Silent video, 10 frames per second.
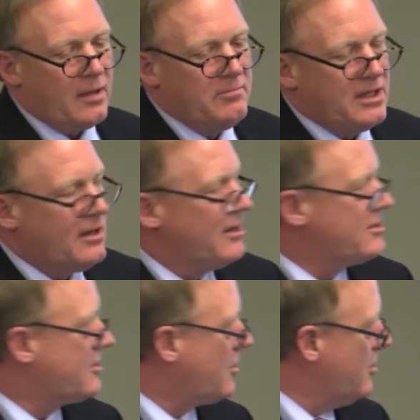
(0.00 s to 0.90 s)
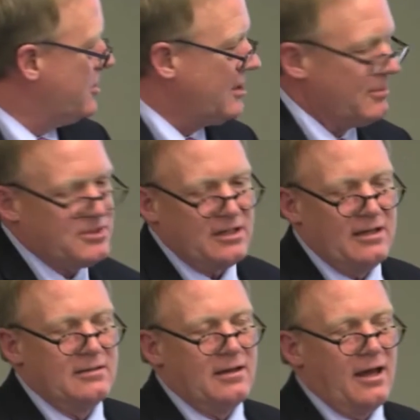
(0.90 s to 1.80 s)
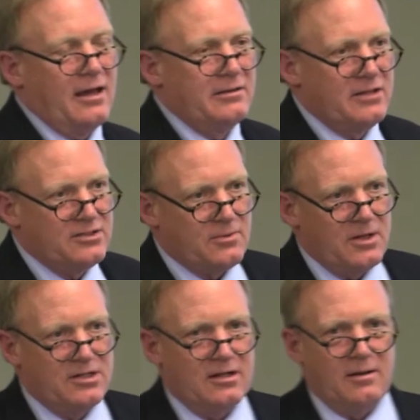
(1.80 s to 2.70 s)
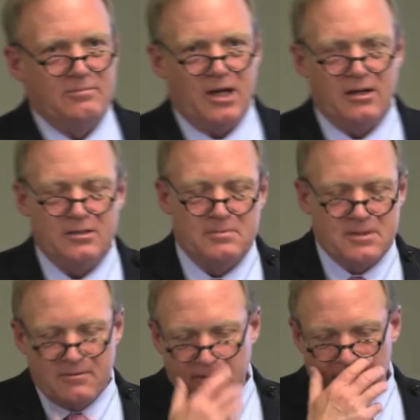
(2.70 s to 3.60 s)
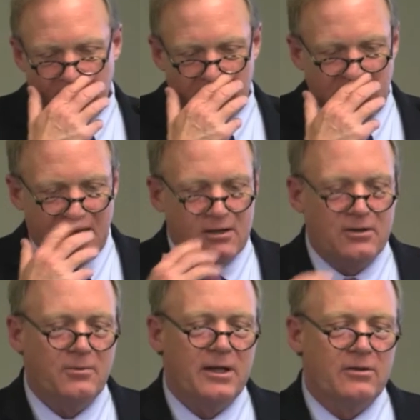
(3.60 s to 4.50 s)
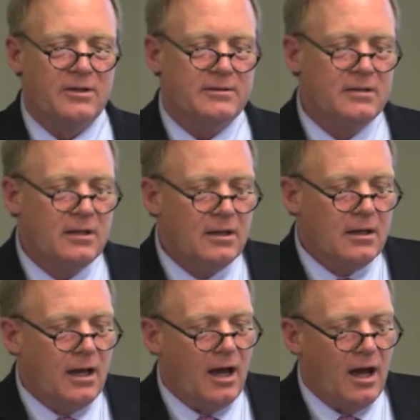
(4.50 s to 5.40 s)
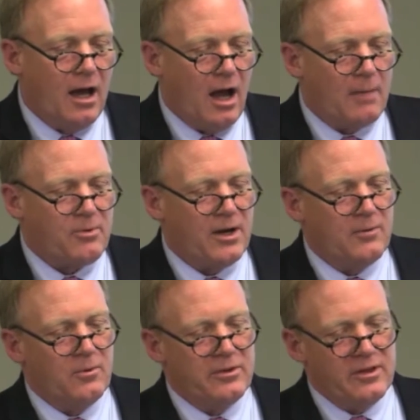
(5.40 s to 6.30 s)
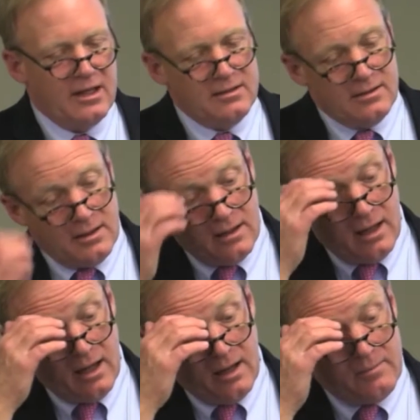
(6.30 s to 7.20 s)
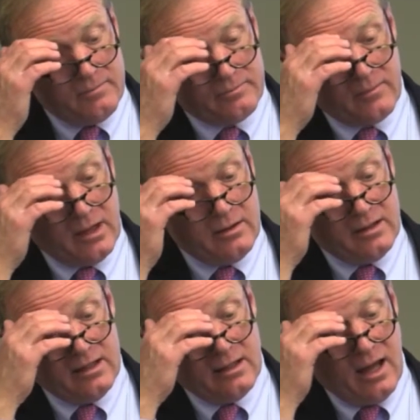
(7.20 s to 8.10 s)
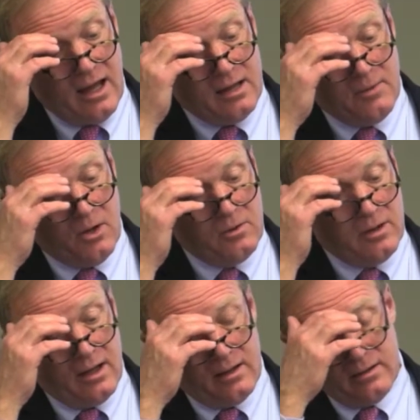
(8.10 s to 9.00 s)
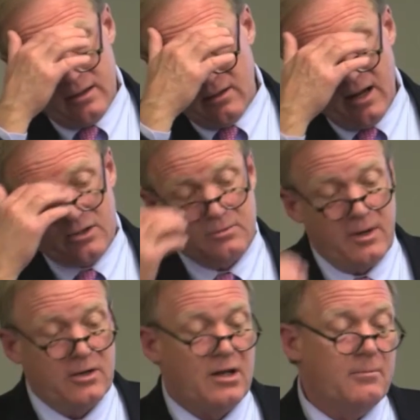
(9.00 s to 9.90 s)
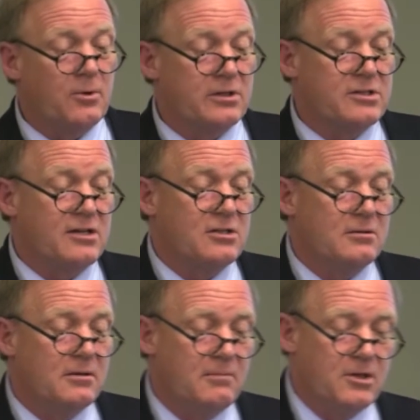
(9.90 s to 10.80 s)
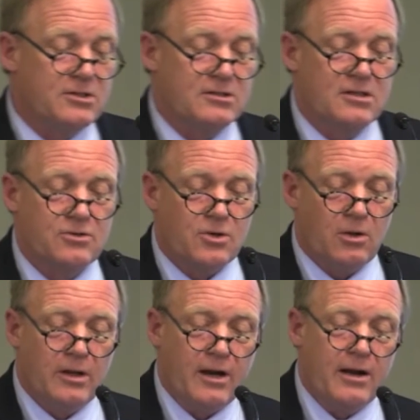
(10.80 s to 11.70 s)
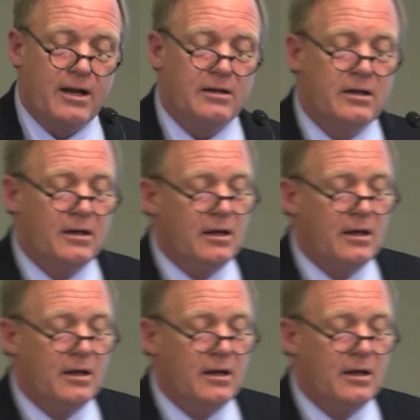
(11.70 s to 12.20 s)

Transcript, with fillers: Because cruise ships in this region, I'm talking specifically about Canada, New England, operate within the IMO, International Maritime Organization, emissions control area.